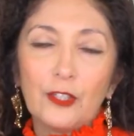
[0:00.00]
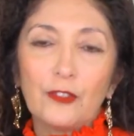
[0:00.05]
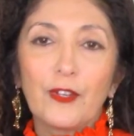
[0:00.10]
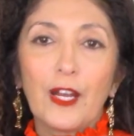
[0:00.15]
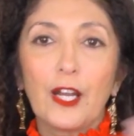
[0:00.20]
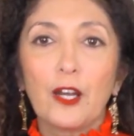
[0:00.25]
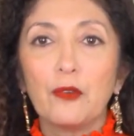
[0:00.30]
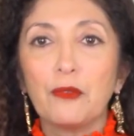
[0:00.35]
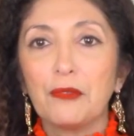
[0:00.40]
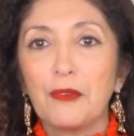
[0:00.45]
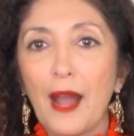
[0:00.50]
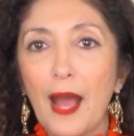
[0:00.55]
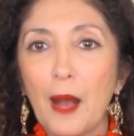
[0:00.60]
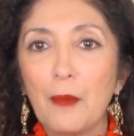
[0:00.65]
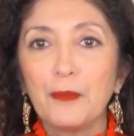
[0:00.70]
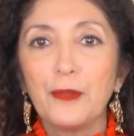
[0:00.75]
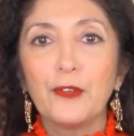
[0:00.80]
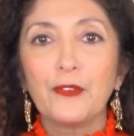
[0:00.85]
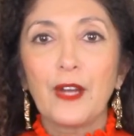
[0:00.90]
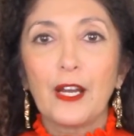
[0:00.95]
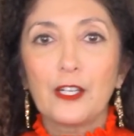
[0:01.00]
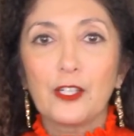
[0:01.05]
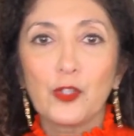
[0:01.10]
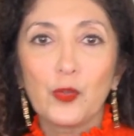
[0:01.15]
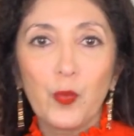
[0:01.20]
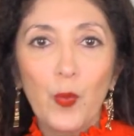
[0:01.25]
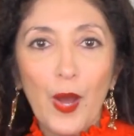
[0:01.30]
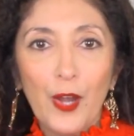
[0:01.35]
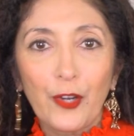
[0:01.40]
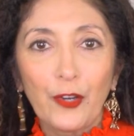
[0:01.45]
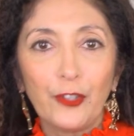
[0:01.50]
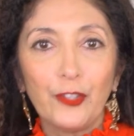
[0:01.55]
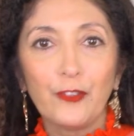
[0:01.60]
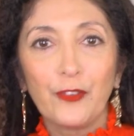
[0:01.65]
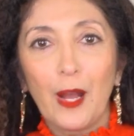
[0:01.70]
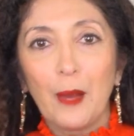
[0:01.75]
you've got a wrap, you've got a sweater, you've